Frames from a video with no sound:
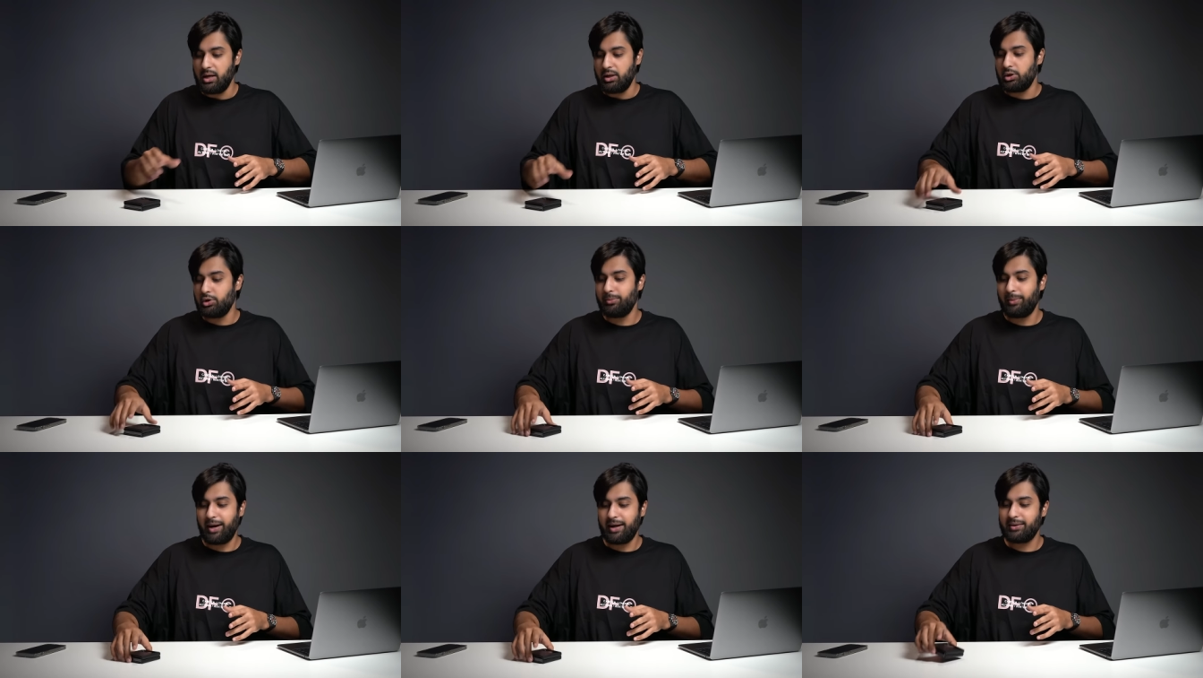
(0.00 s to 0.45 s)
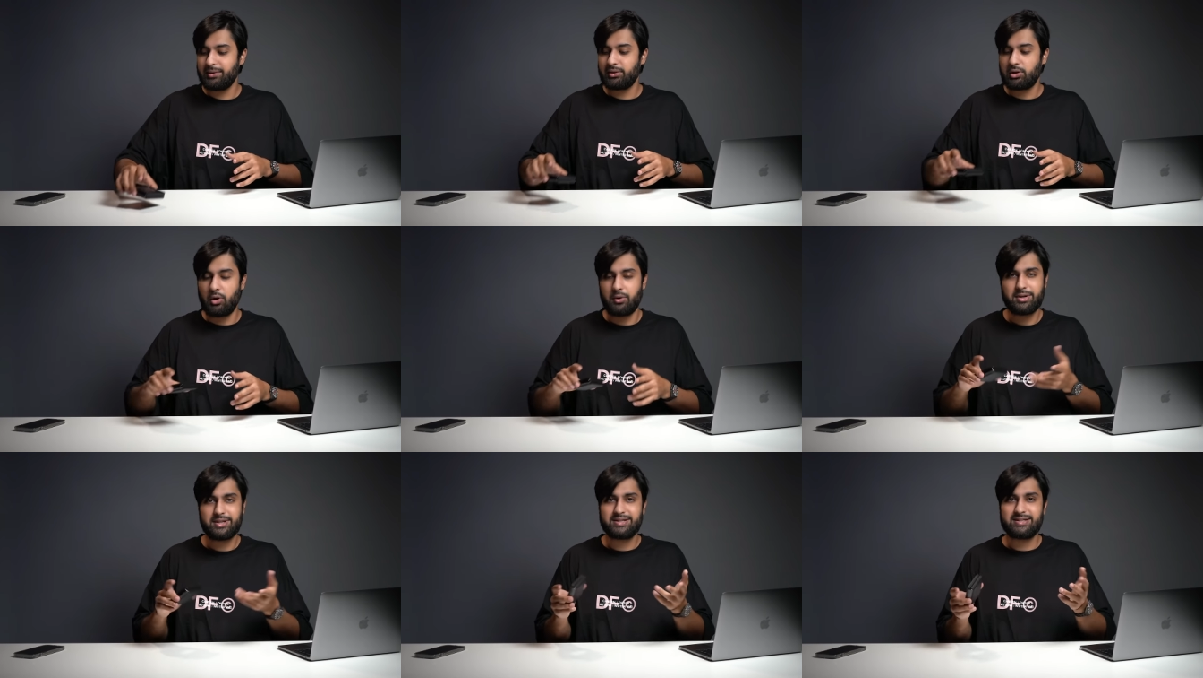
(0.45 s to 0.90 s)
You might
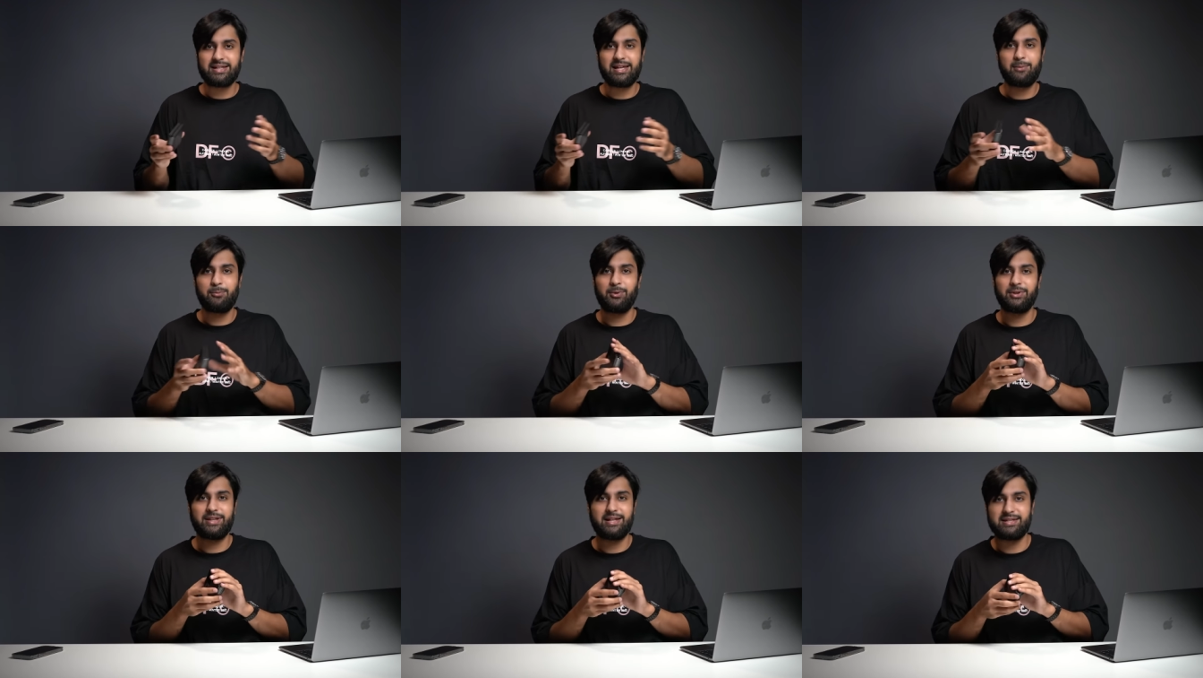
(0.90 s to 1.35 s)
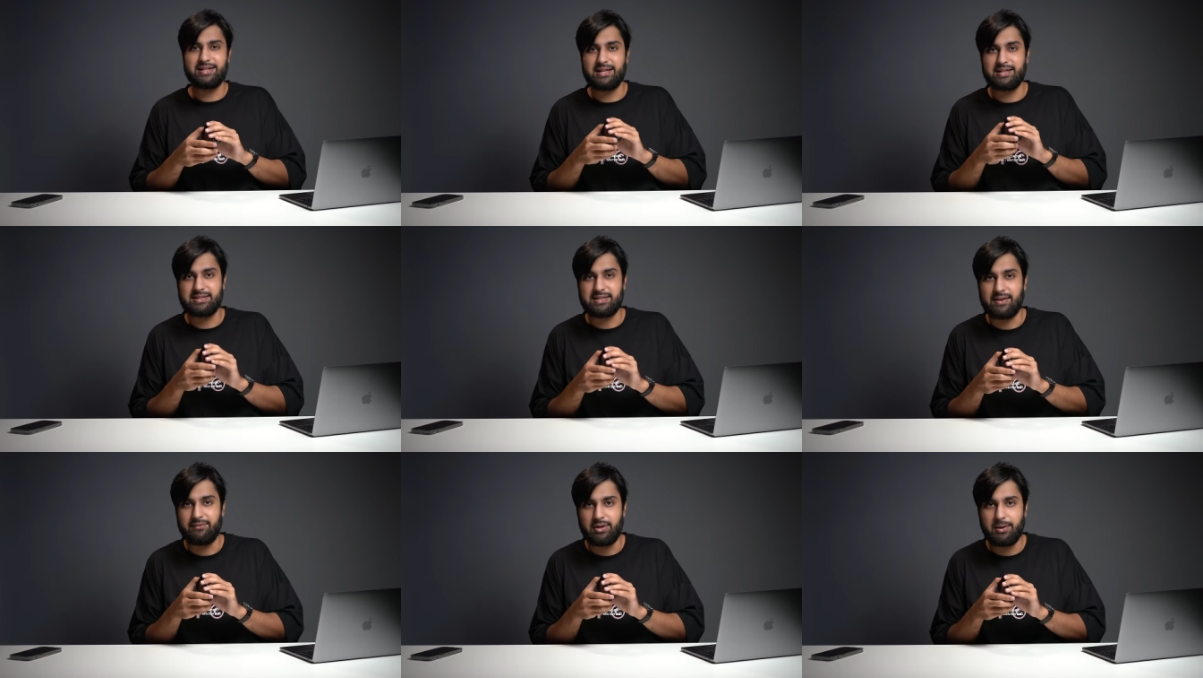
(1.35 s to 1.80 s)
go to sleep with this at
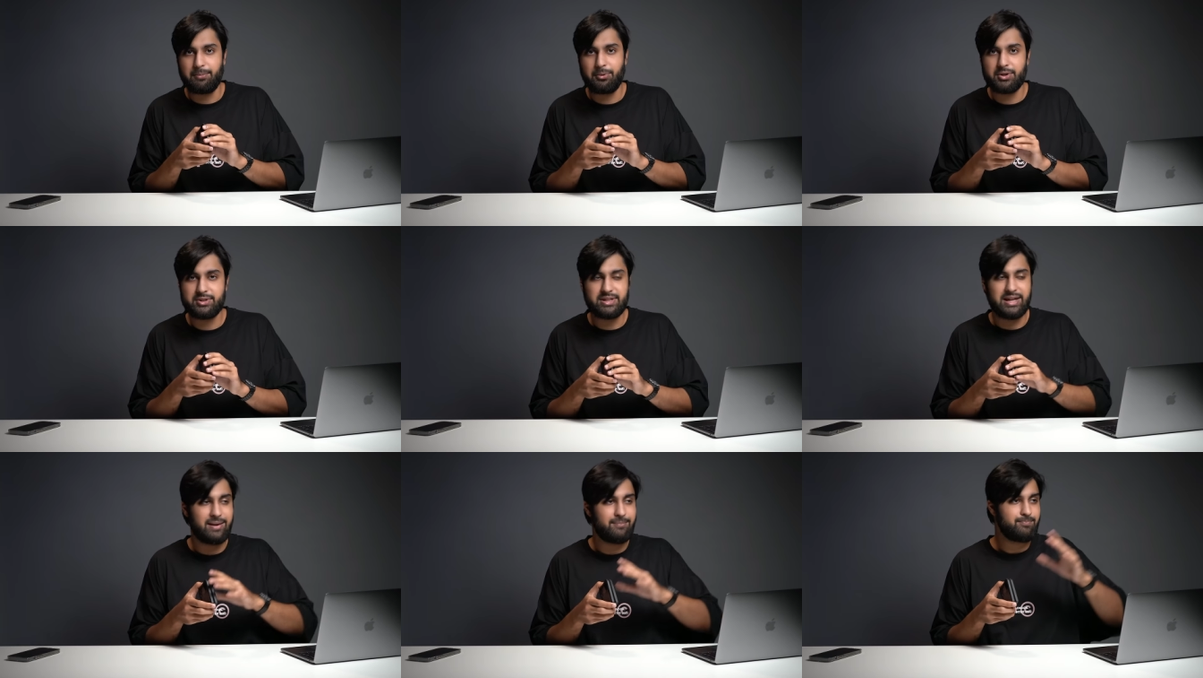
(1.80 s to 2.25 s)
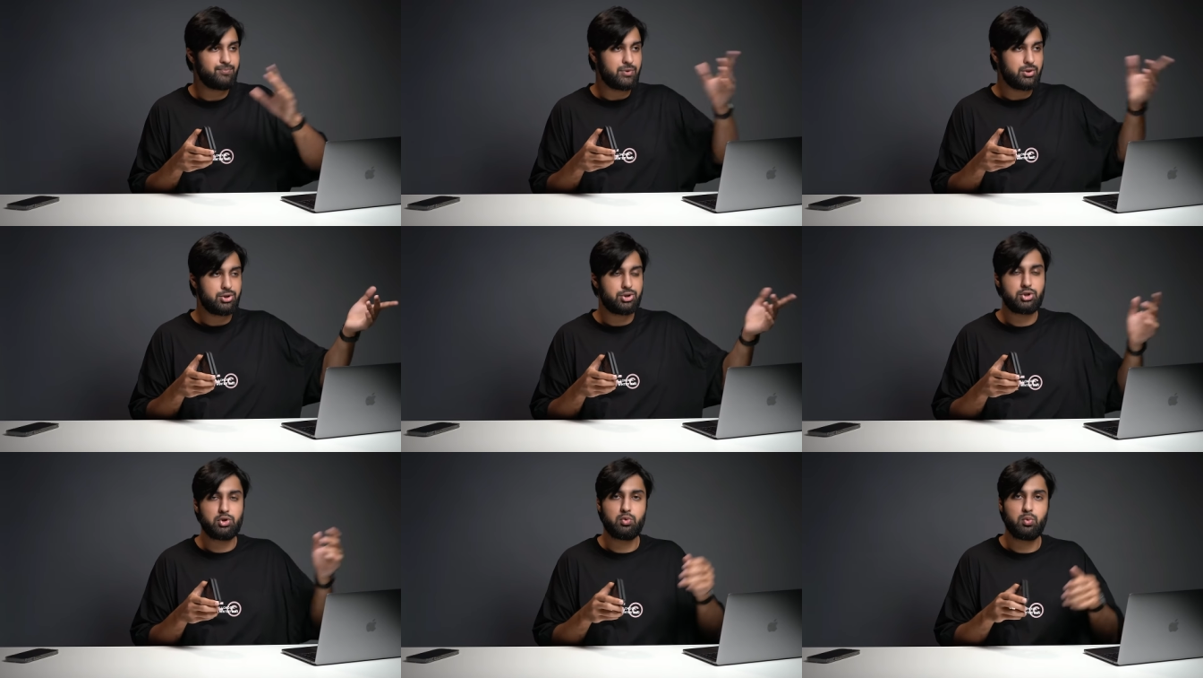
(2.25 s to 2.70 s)
70%,
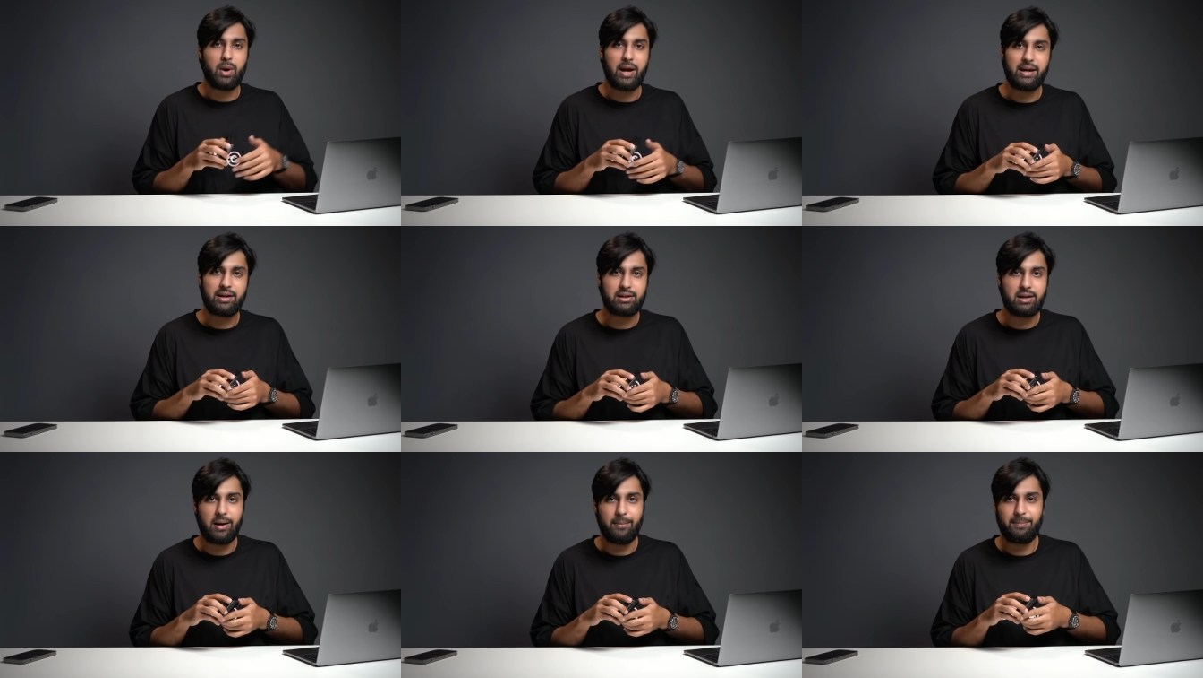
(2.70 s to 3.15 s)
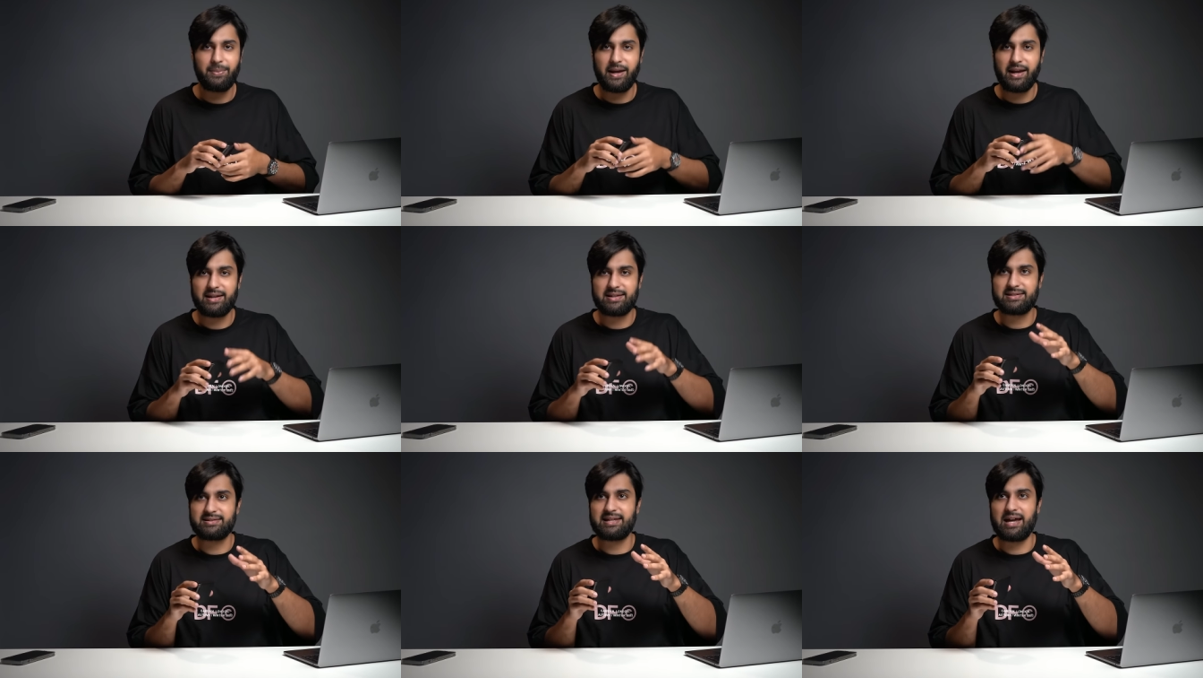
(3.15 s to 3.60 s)
you wake up,
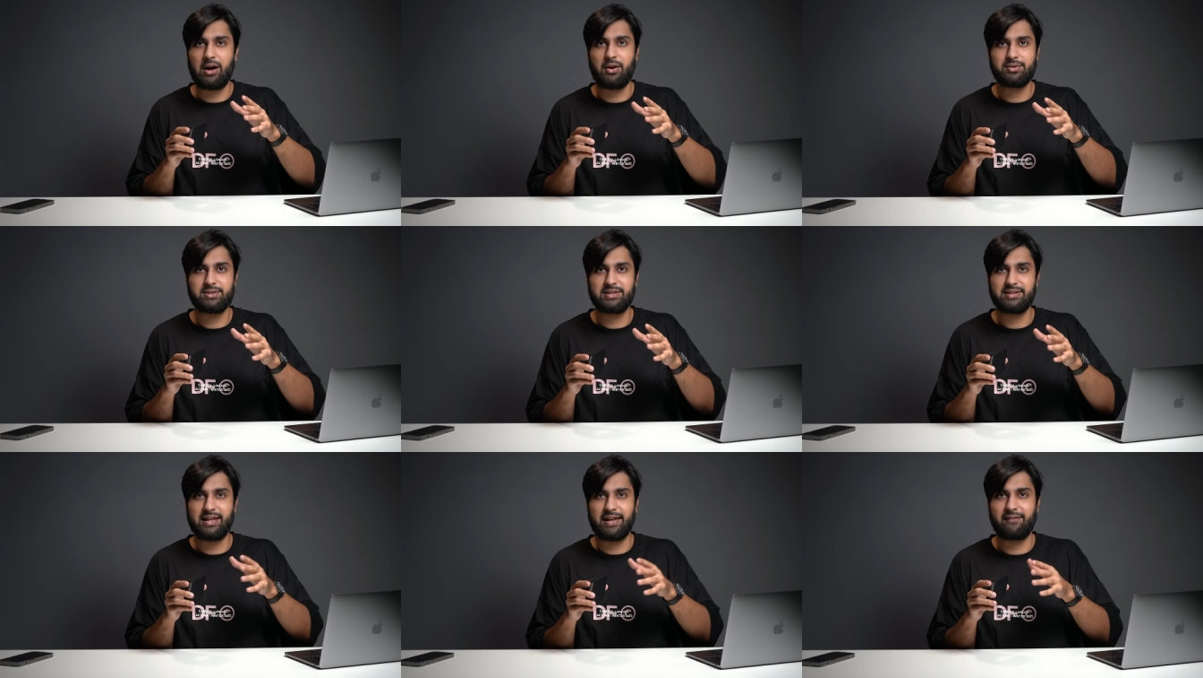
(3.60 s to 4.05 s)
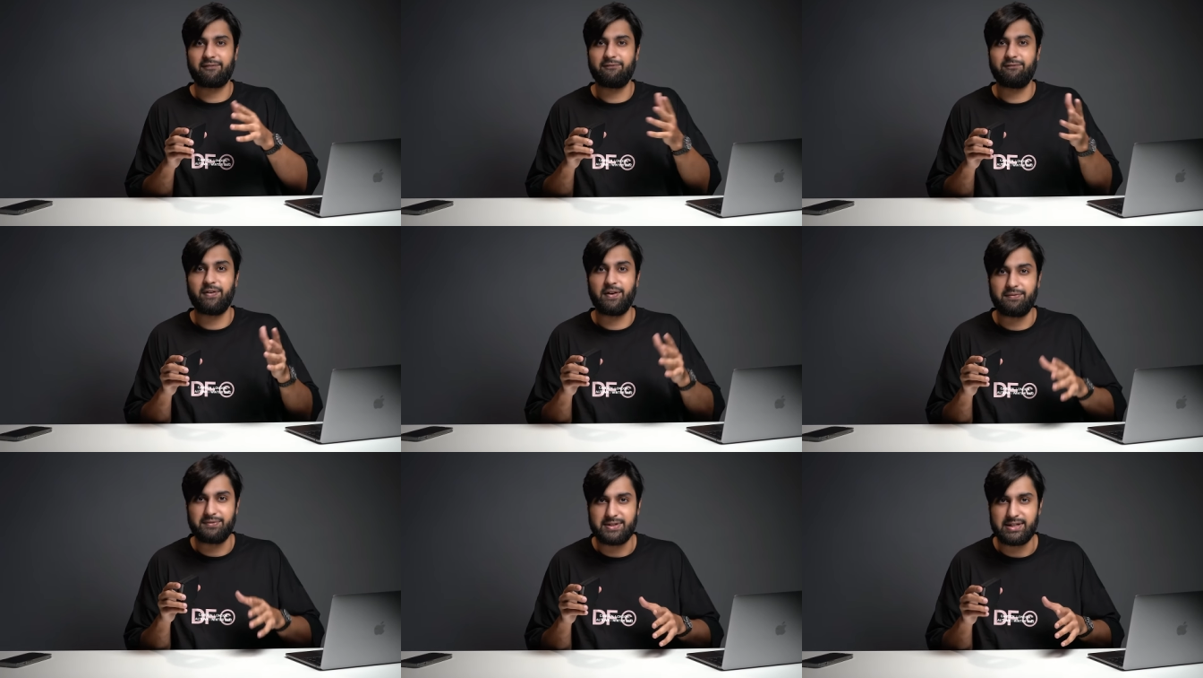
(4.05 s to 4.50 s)
it's down to like
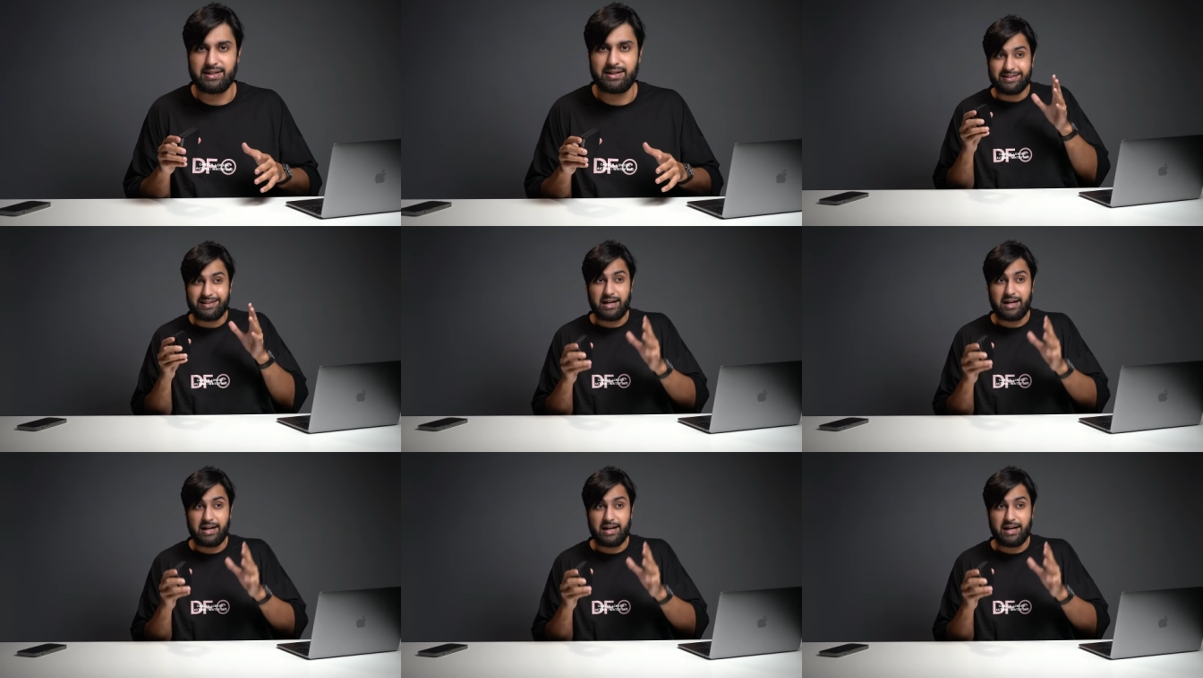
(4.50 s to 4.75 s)
50.